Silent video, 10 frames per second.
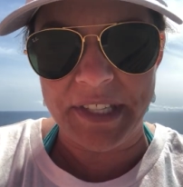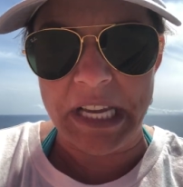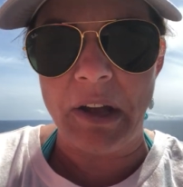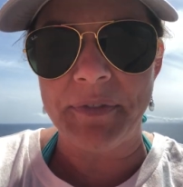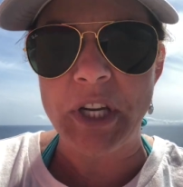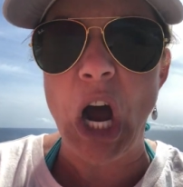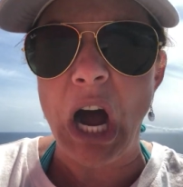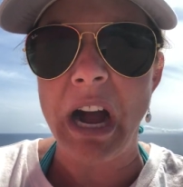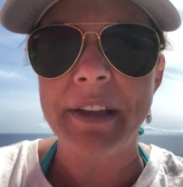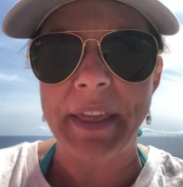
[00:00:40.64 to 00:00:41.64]

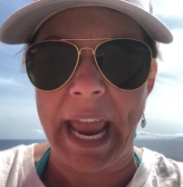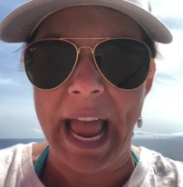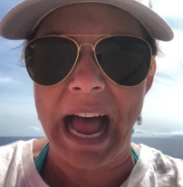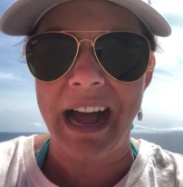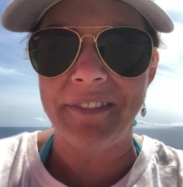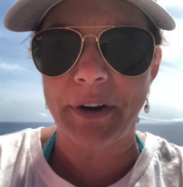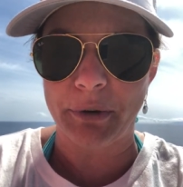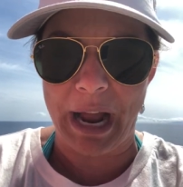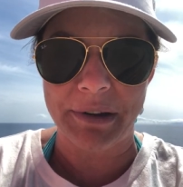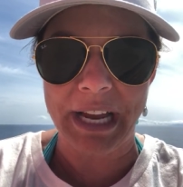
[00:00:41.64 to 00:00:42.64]
self-talk they have
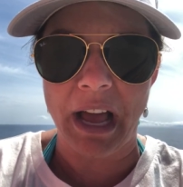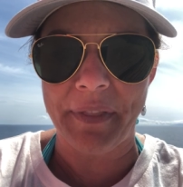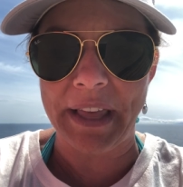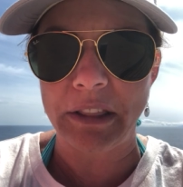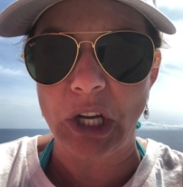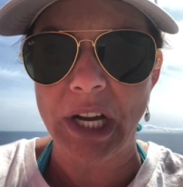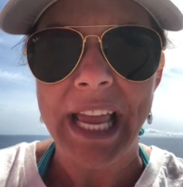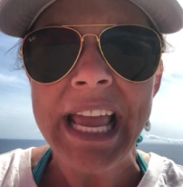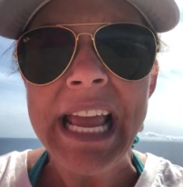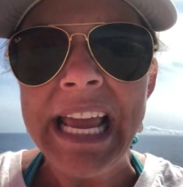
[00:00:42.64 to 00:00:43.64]
around how they look
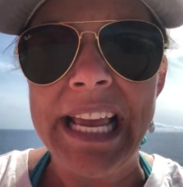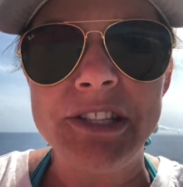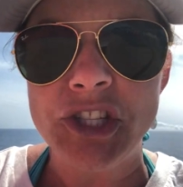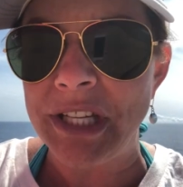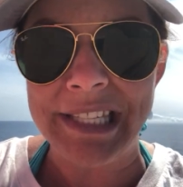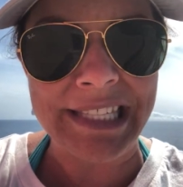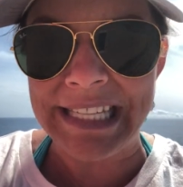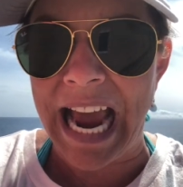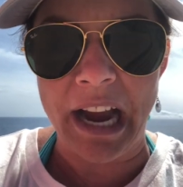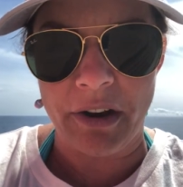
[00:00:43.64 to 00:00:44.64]
is just
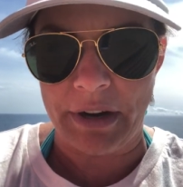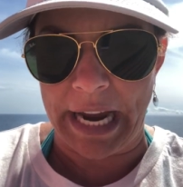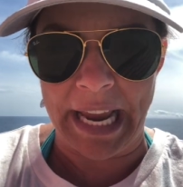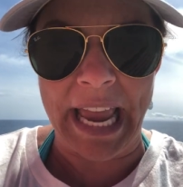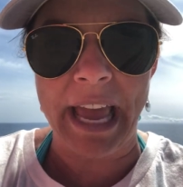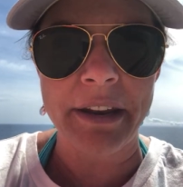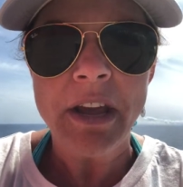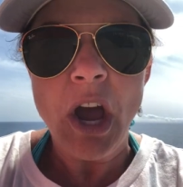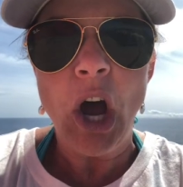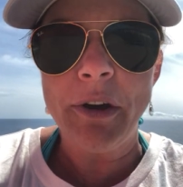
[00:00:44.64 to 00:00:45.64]
staggering. And
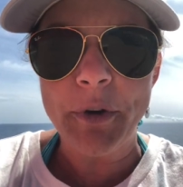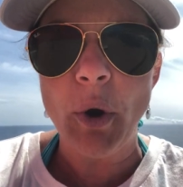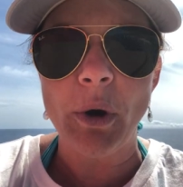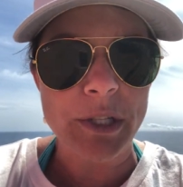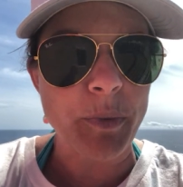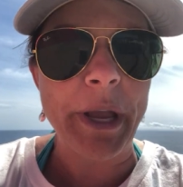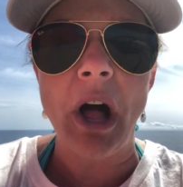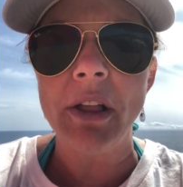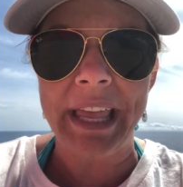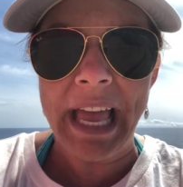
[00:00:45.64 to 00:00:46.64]
of course, we
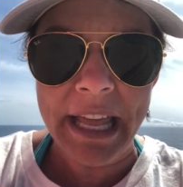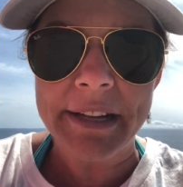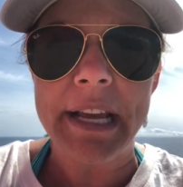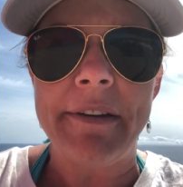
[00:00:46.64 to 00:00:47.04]
all get